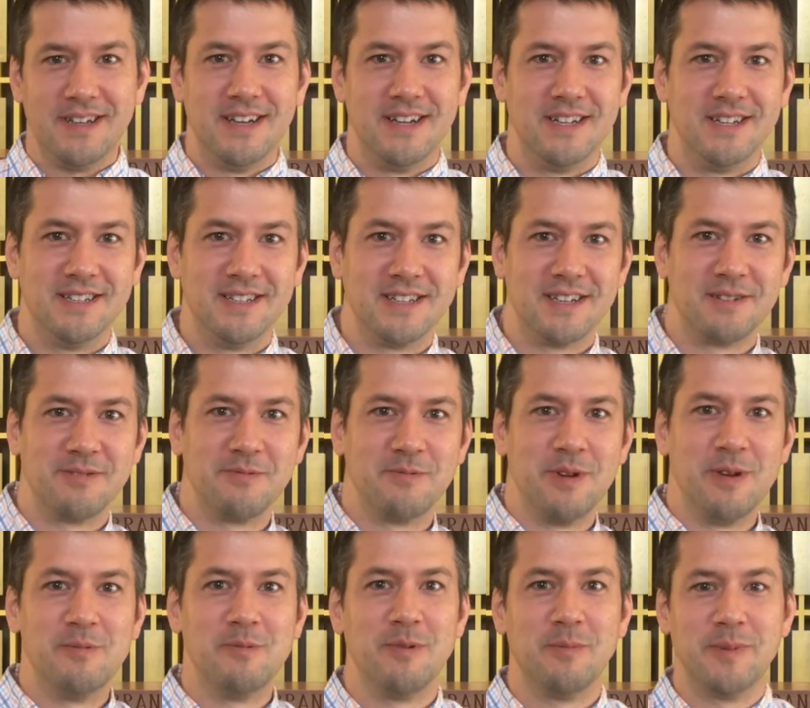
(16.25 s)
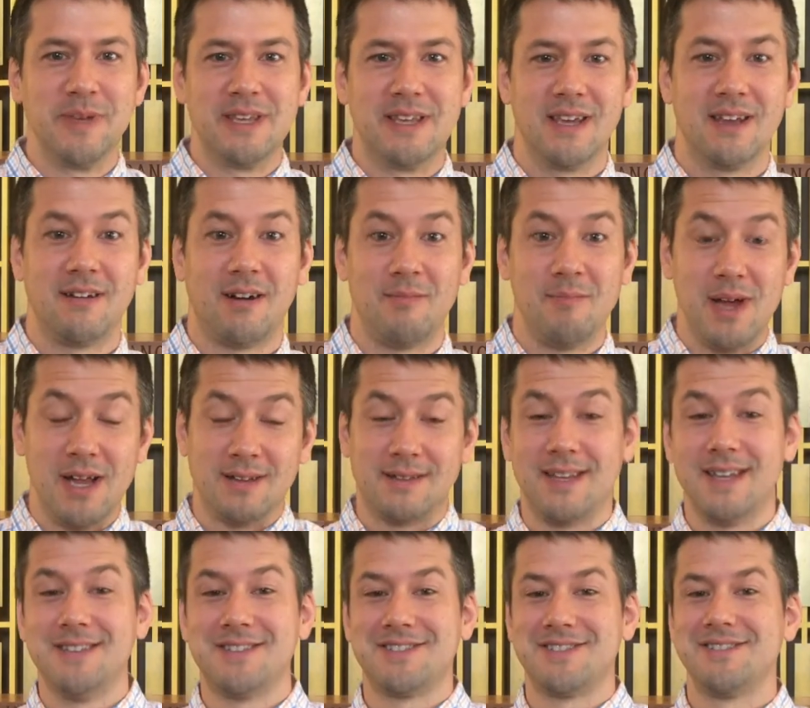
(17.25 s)
and we will begin our
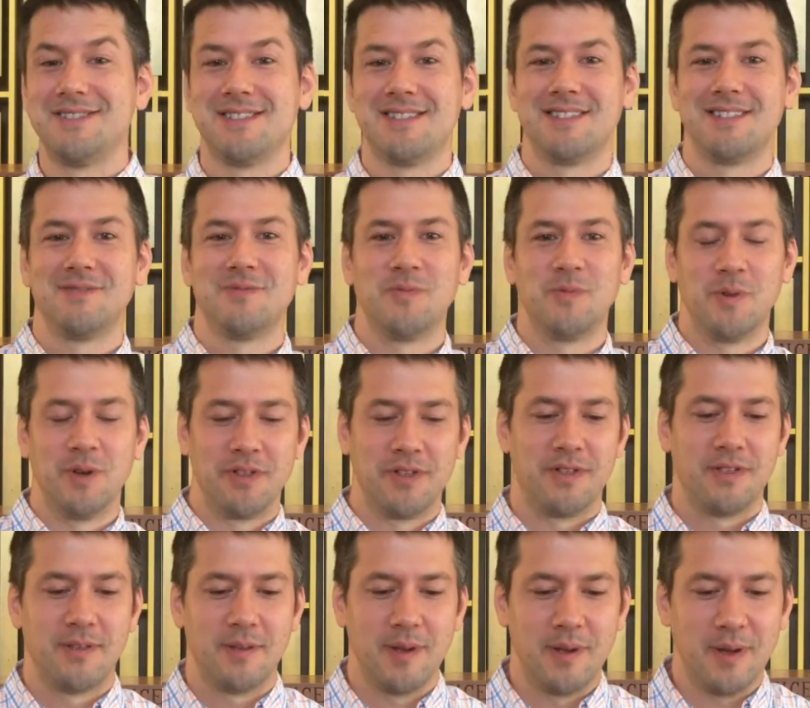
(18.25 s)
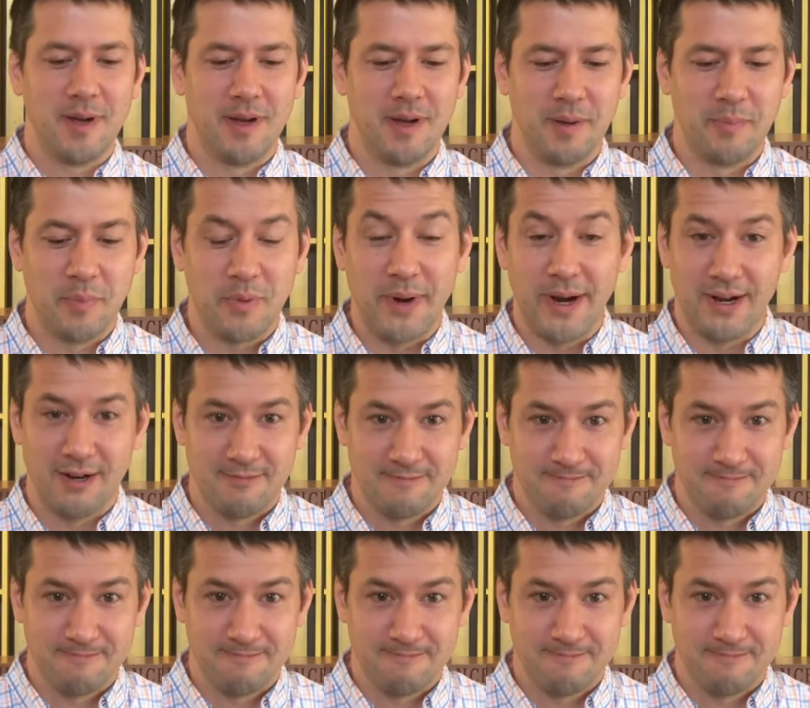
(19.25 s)
meditation with prayer.